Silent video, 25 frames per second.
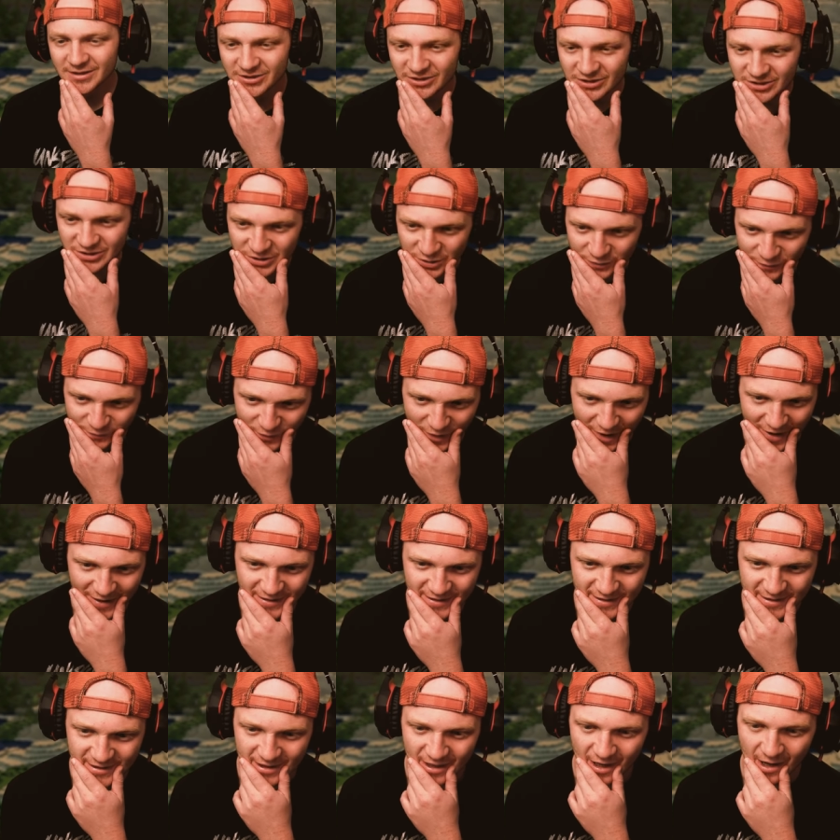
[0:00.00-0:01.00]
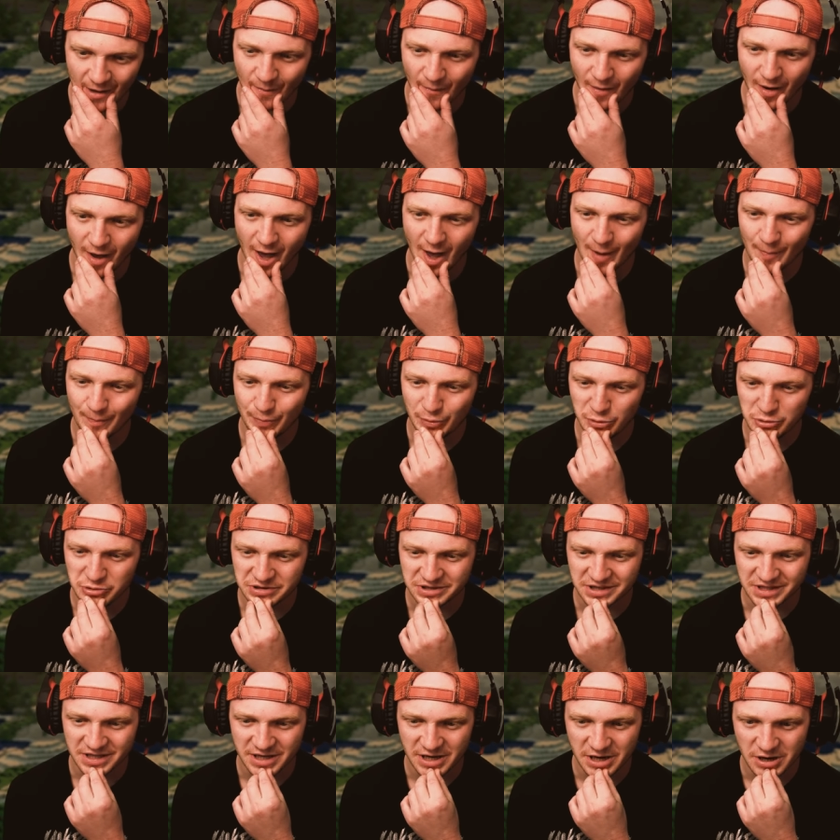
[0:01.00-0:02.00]
Just to find some uh,
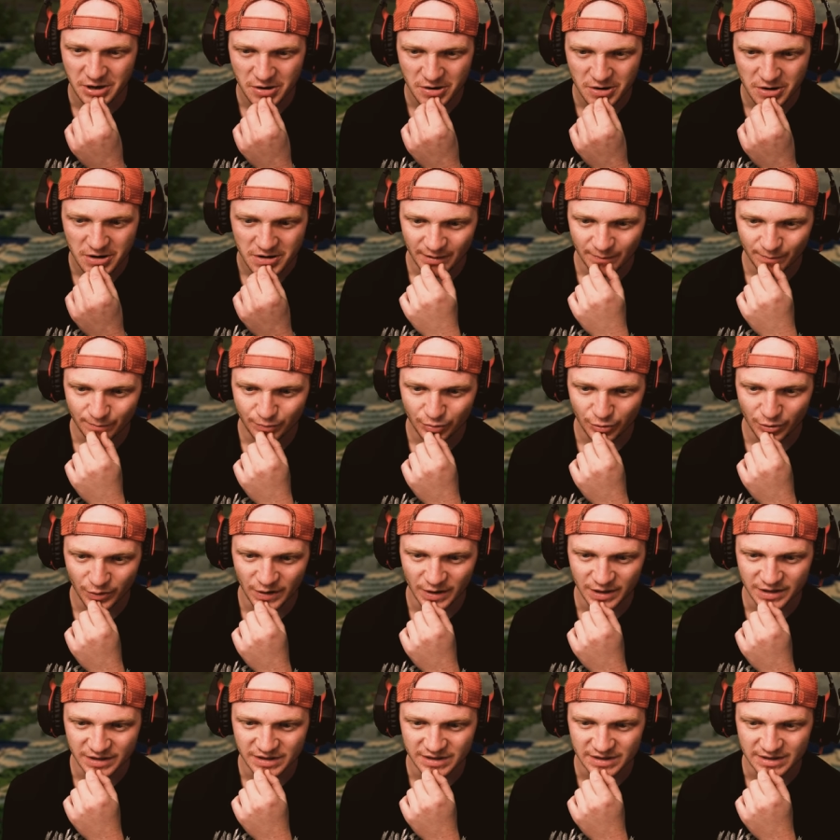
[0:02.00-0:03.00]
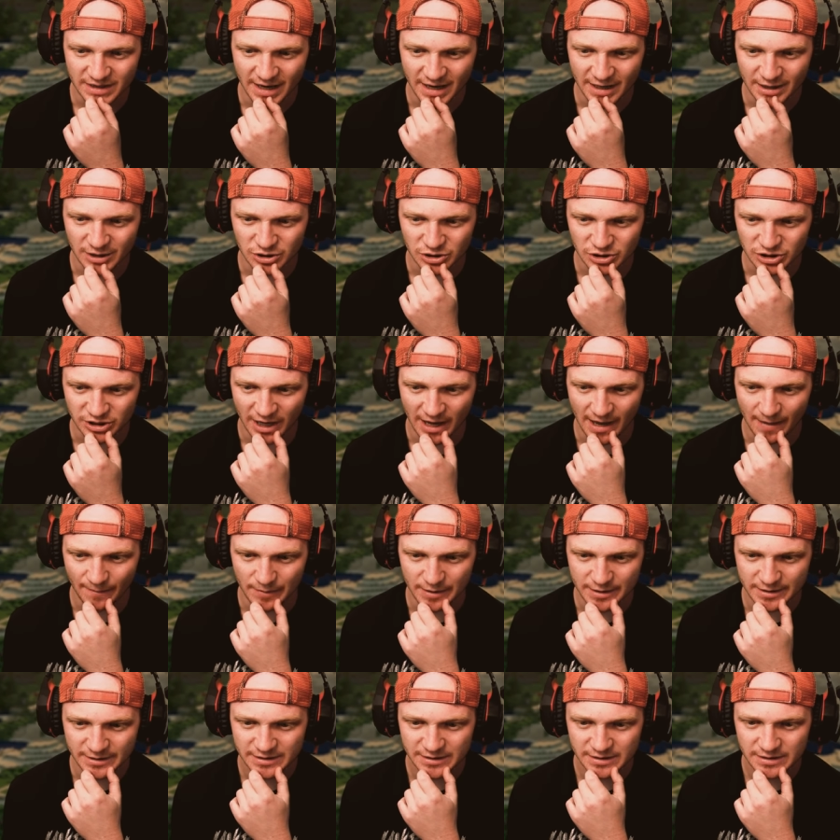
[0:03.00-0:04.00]
boots here. Pretty insane
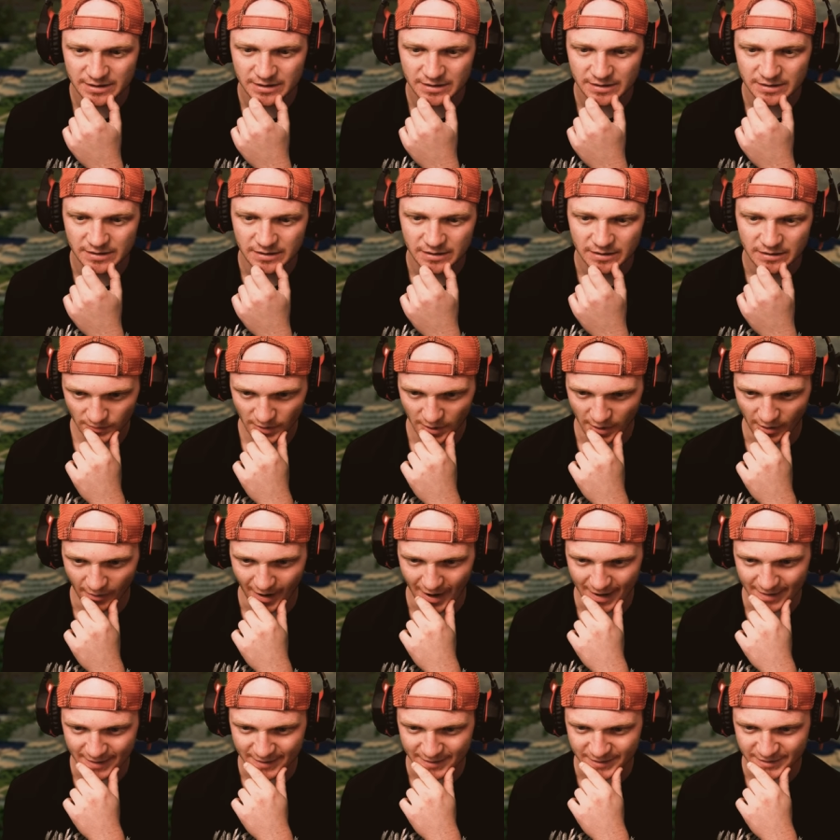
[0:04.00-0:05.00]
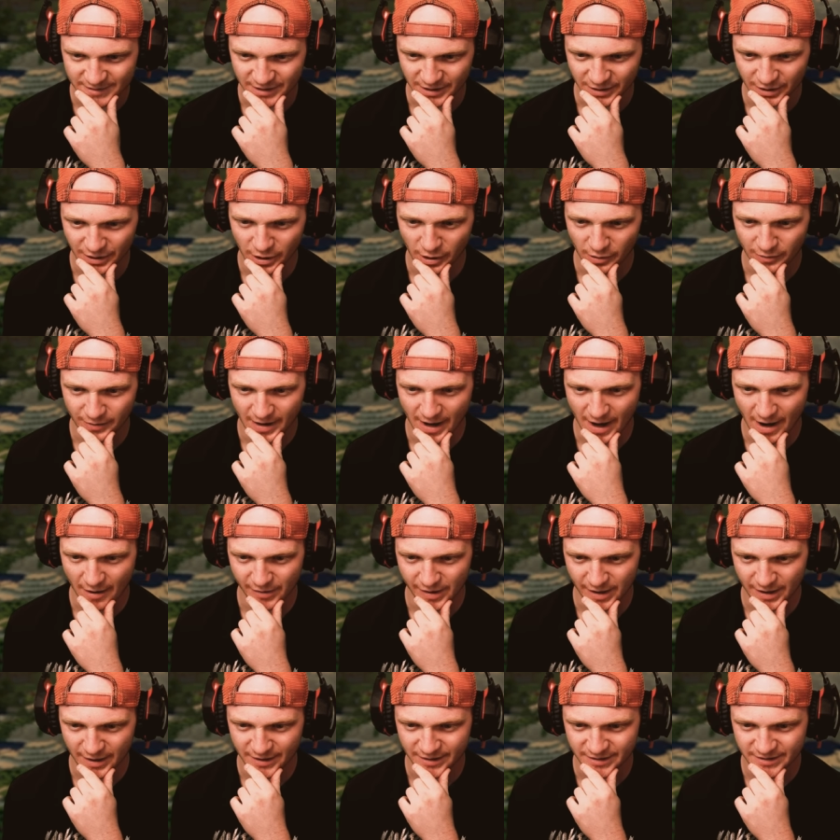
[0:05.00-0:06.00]
enchantments. All right, then he's gonna go
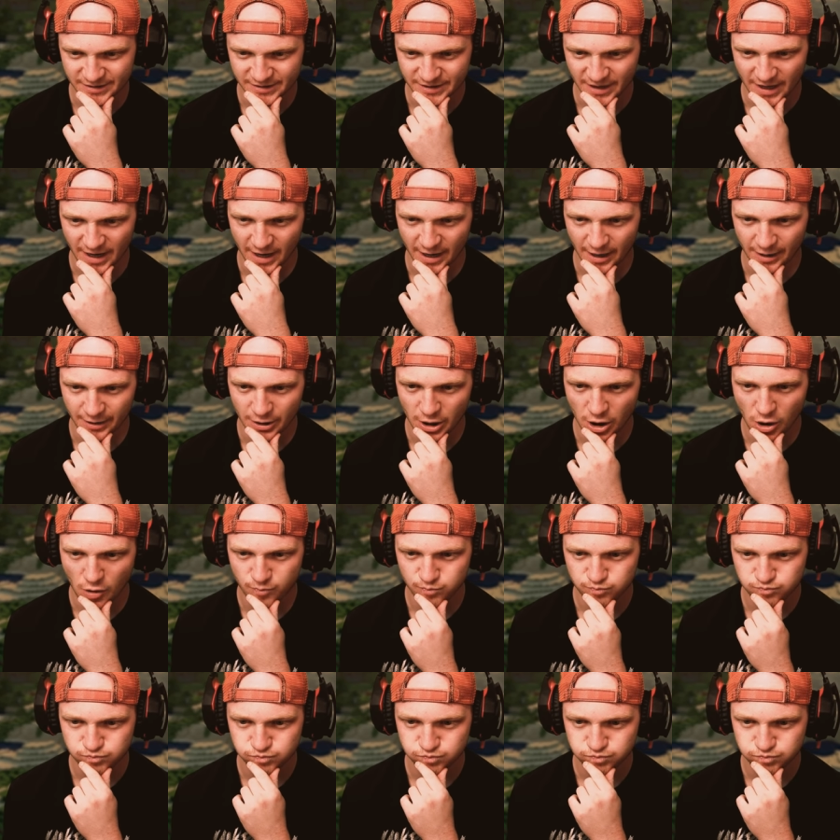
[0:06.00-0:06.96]
down and he said, nope.